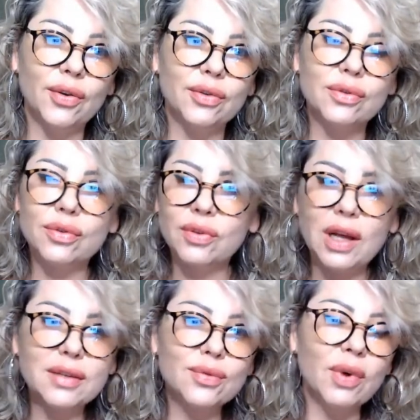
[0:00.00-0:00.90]
So
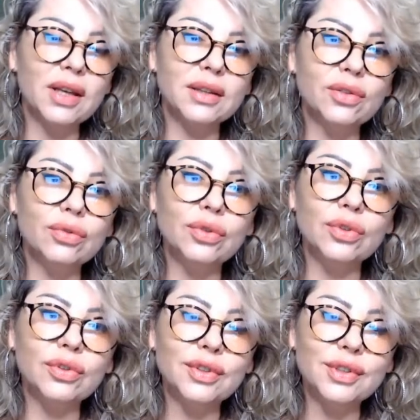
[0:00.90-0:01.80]
that's why they do
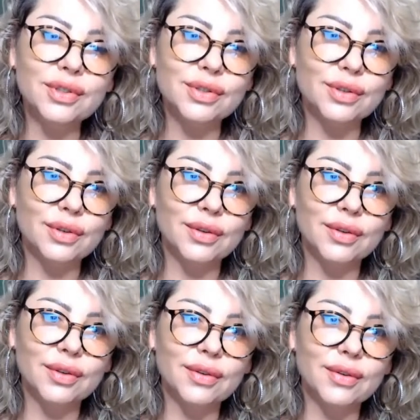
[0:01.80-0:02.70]
not risk.
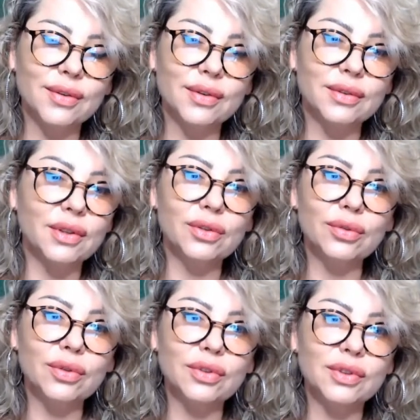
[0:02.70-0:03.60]
They
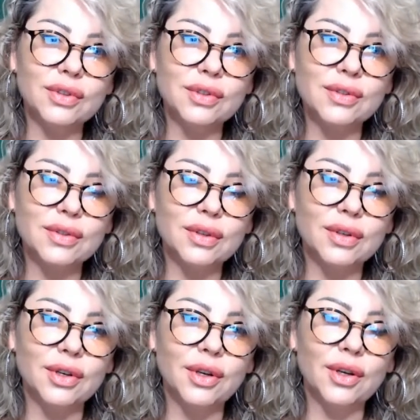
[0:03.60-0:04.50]
do not risk,
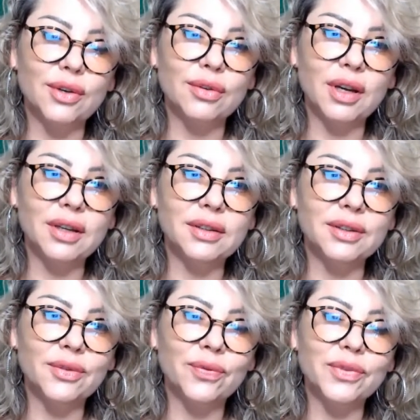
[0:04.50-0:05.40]
right?
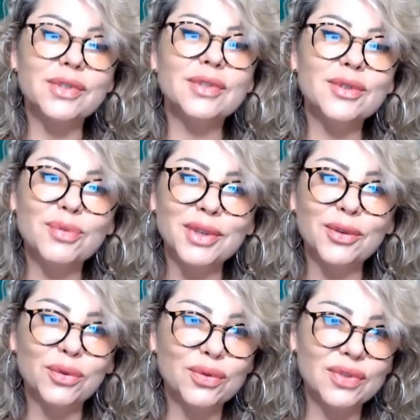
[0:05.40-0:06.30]
This is me
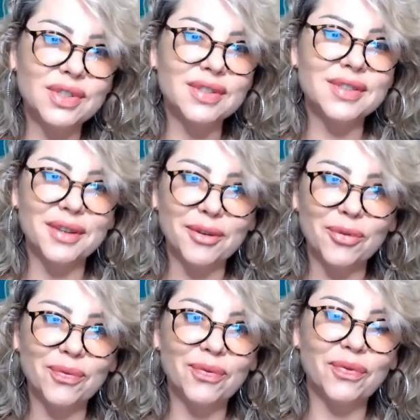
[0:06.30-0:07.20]
who's risking.
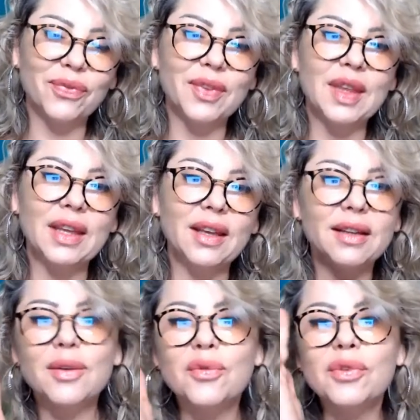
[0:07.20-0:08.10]
Okay,
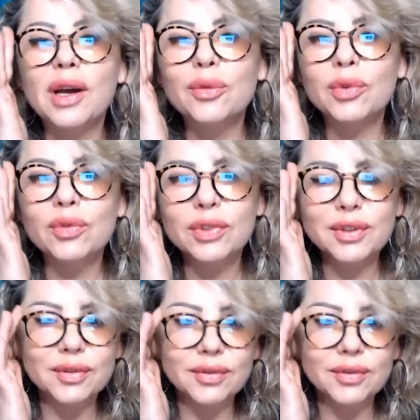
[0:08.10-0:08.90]
and I'm fine with it.